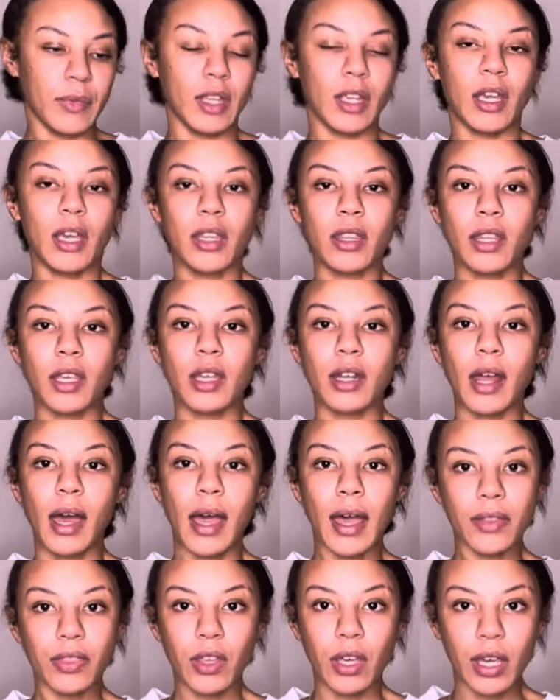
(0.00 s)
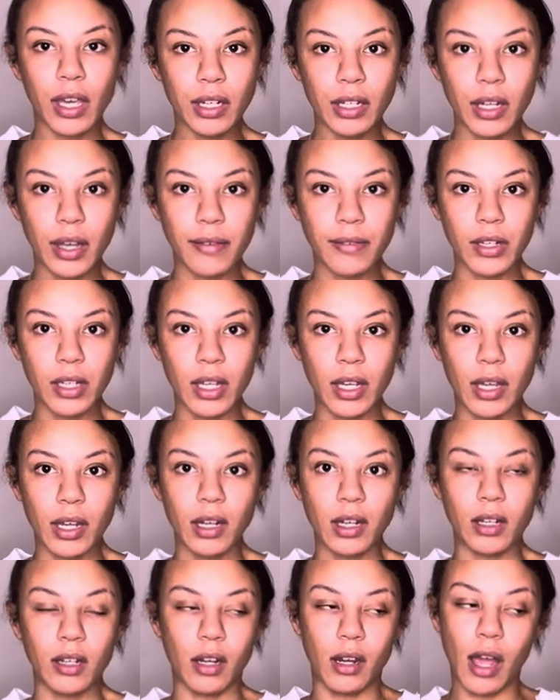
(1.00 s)
And then at the end of it,
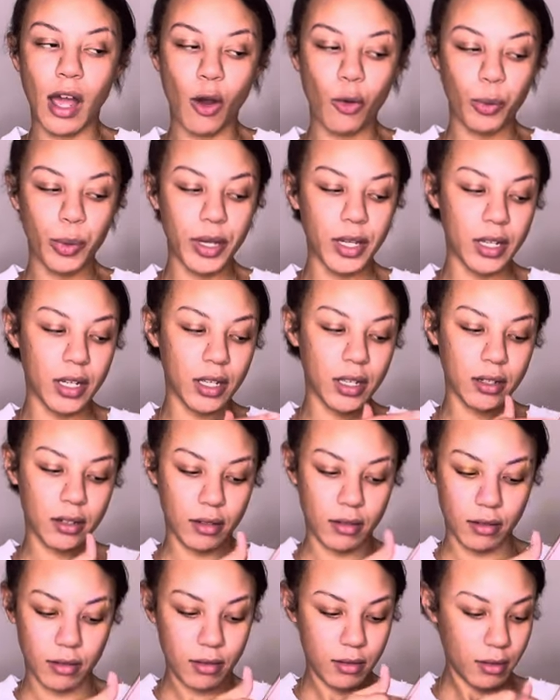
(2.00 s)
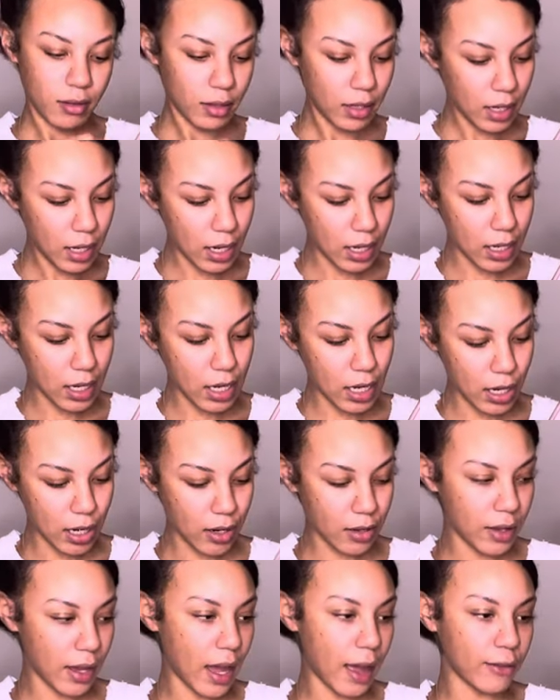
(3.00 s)
I'll put it in here.
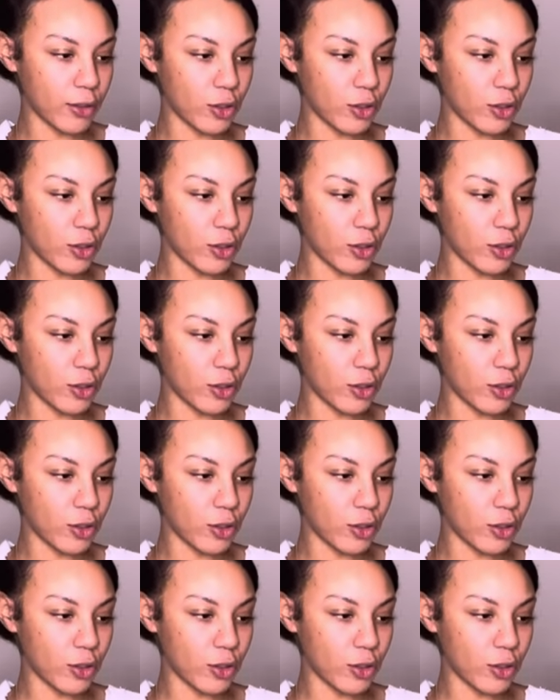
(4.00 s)
They have